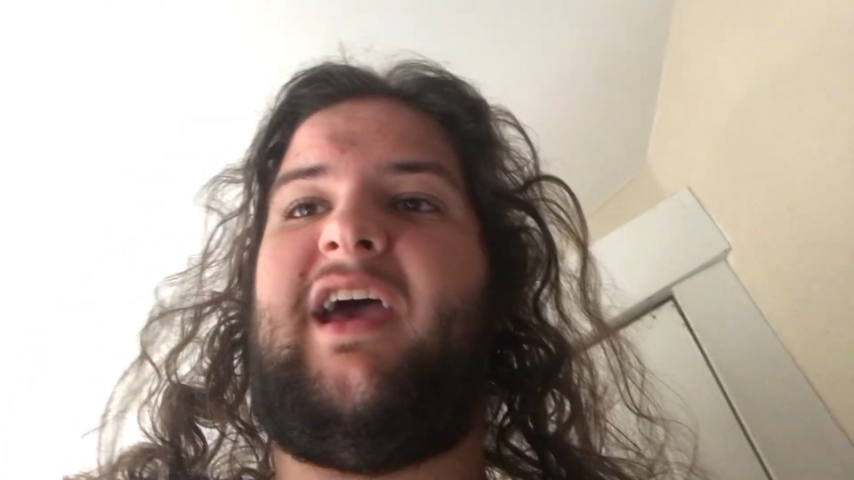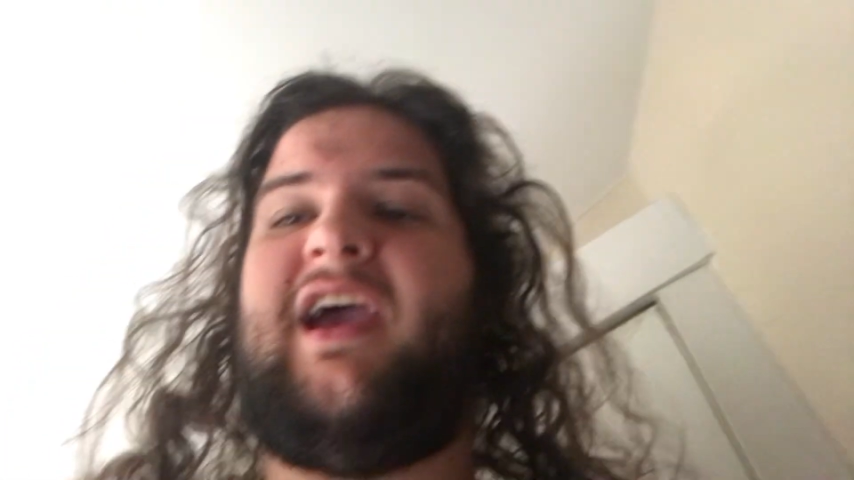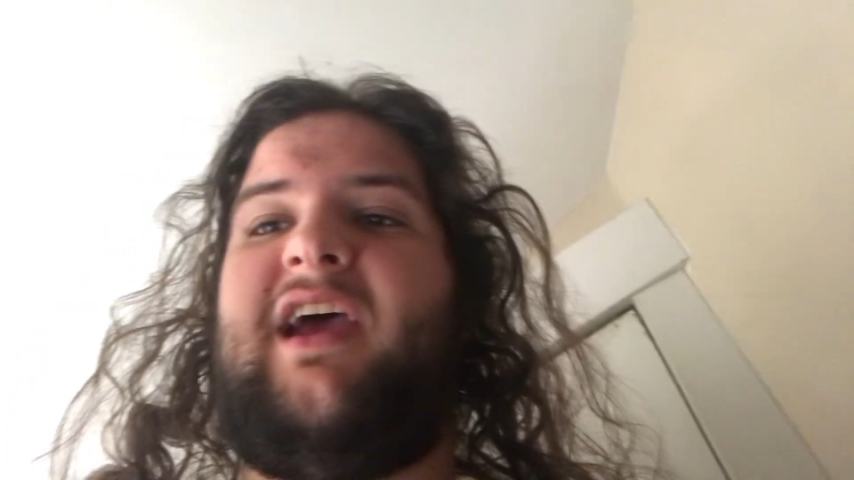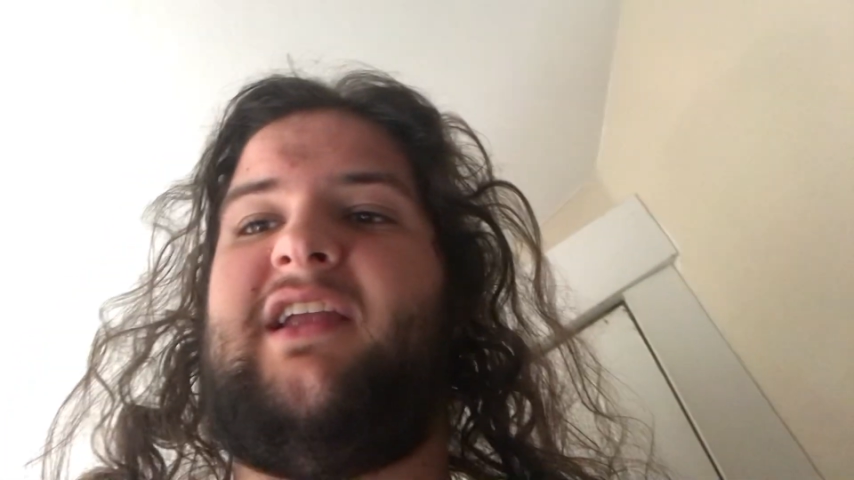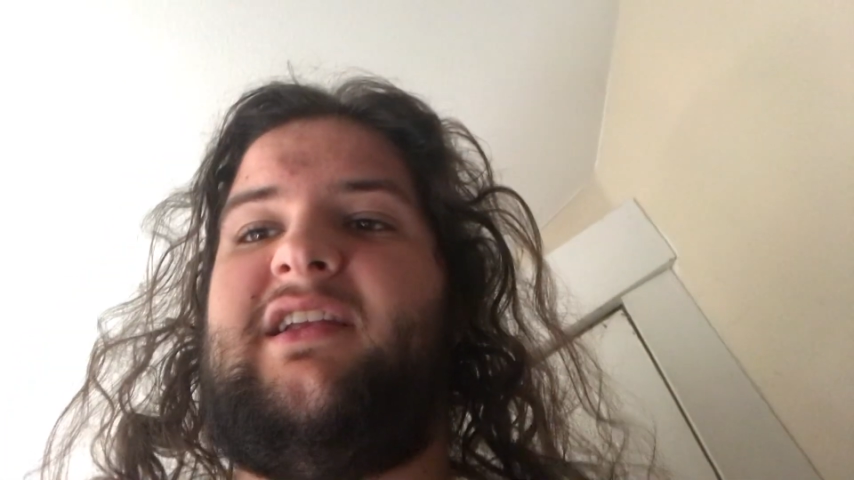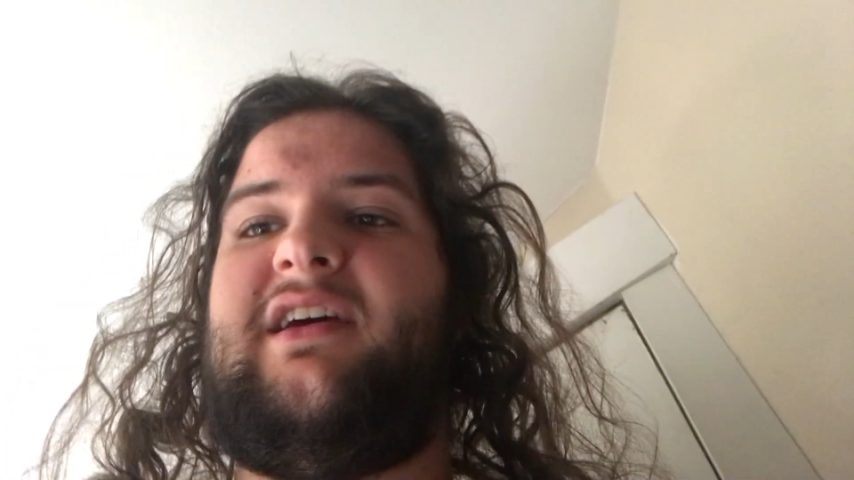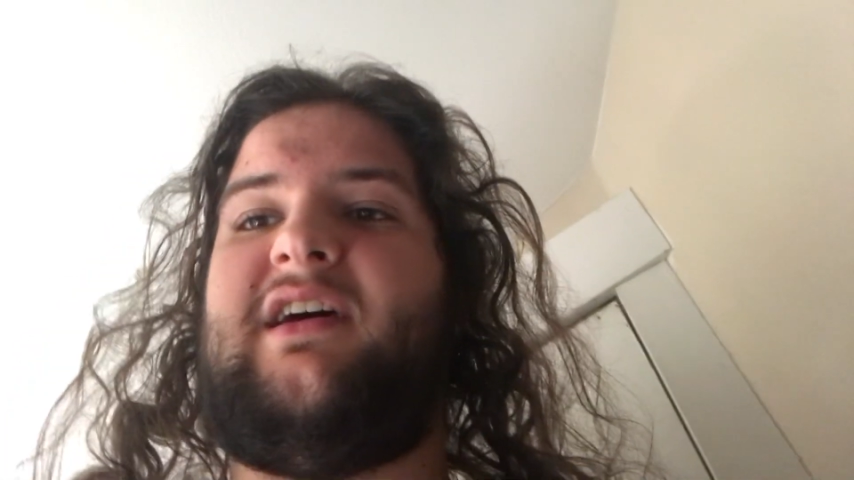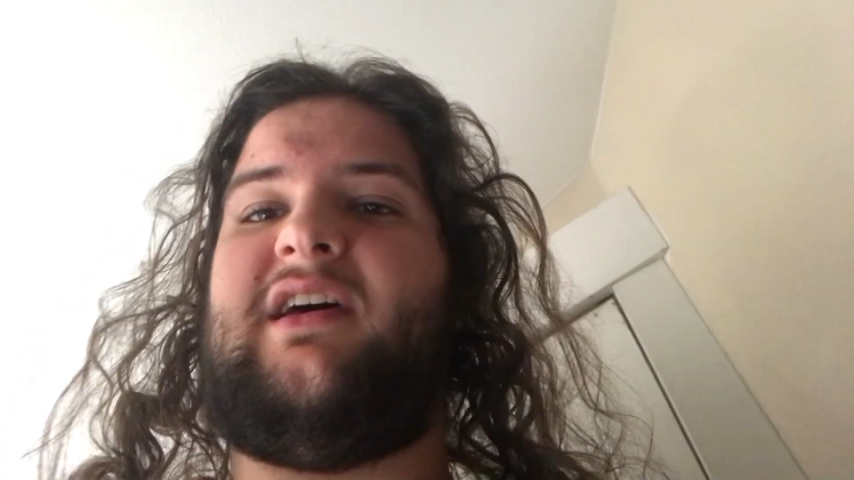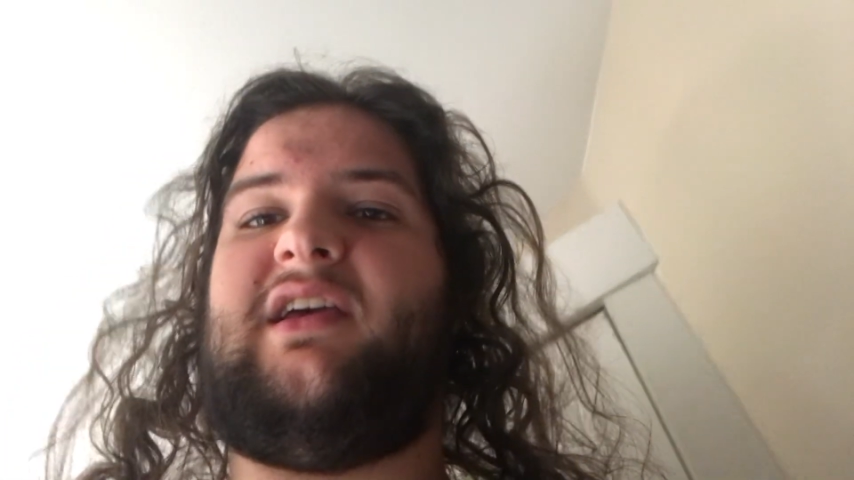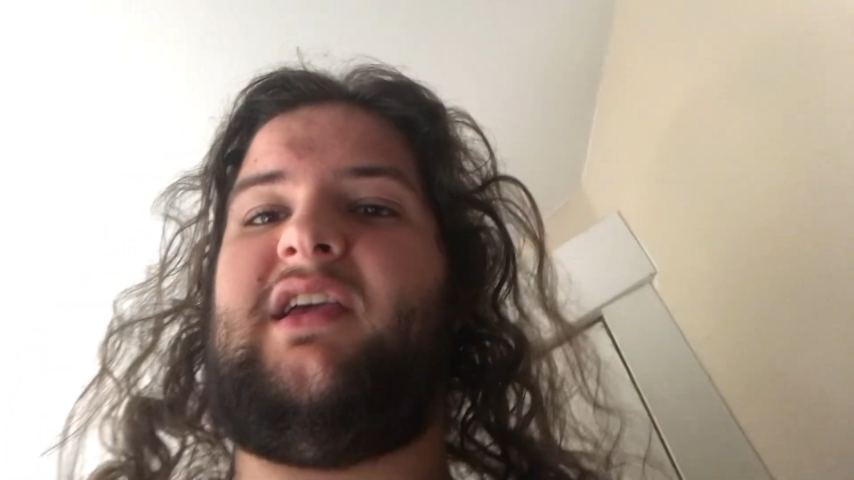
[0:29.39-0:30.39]
and
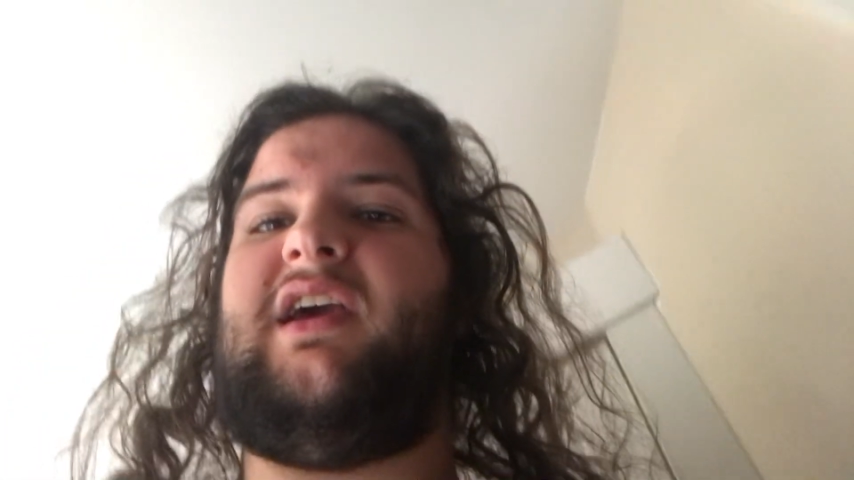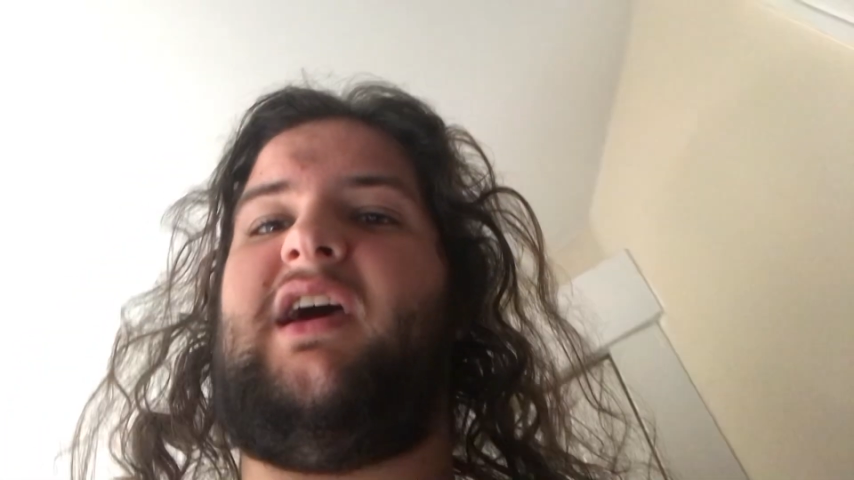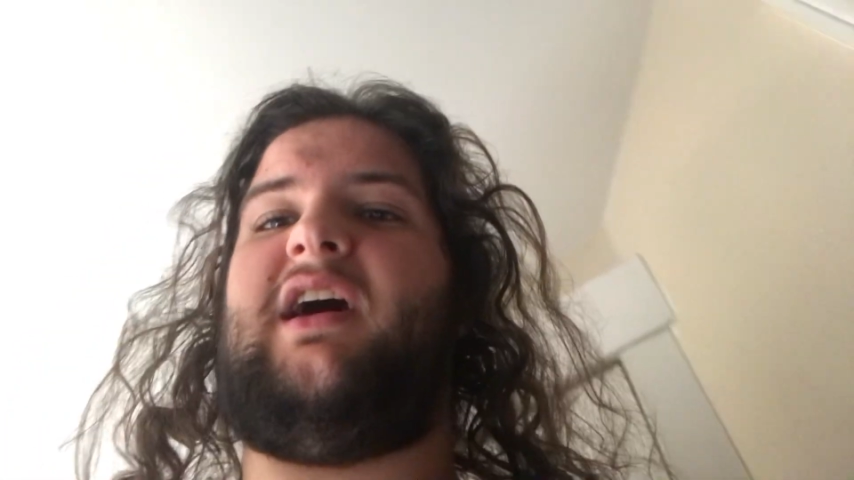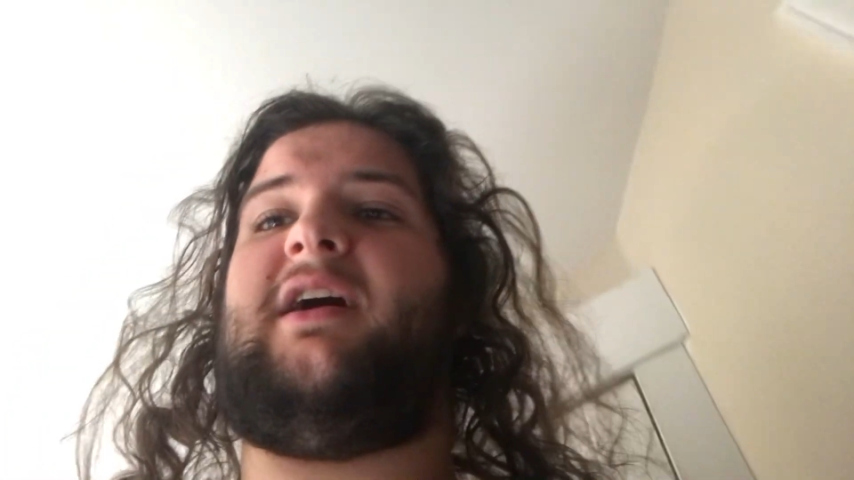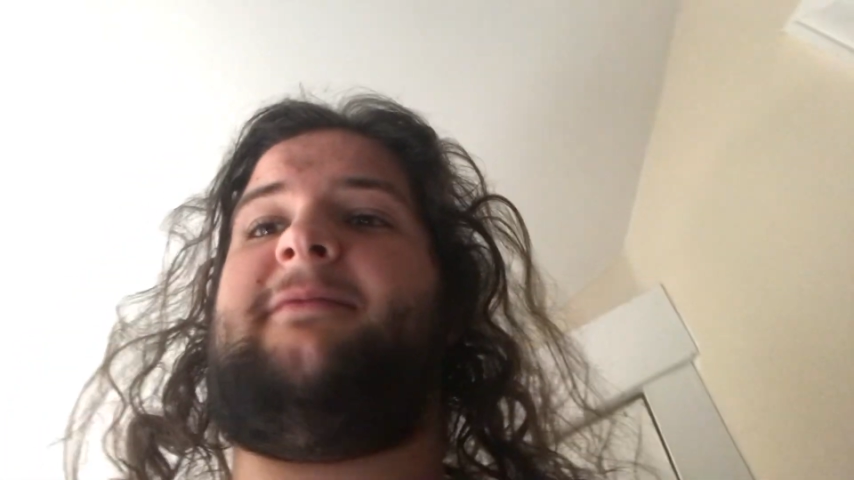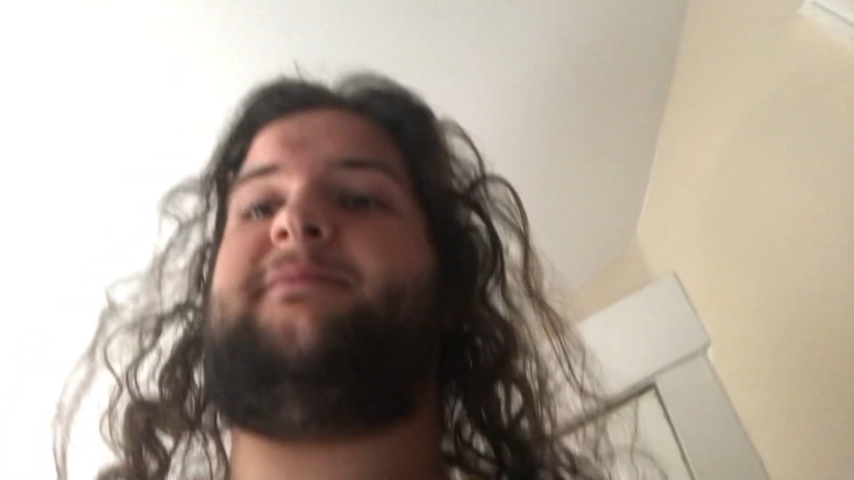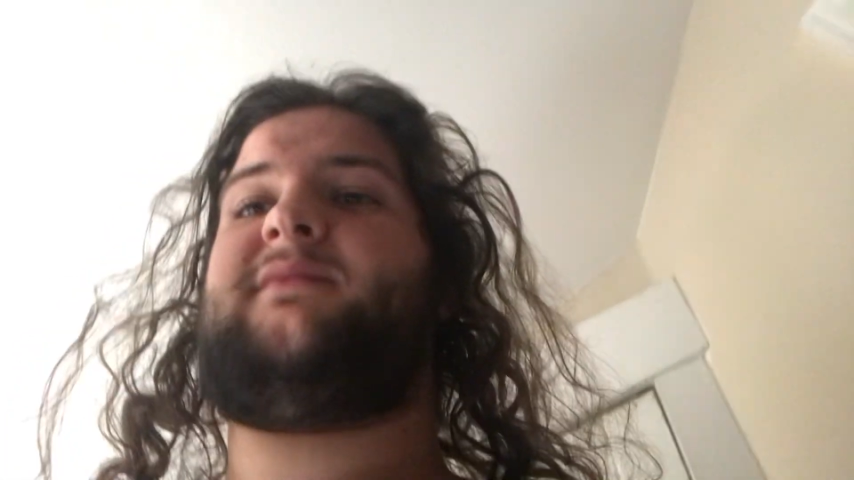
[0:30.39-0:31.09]
uh, yeah.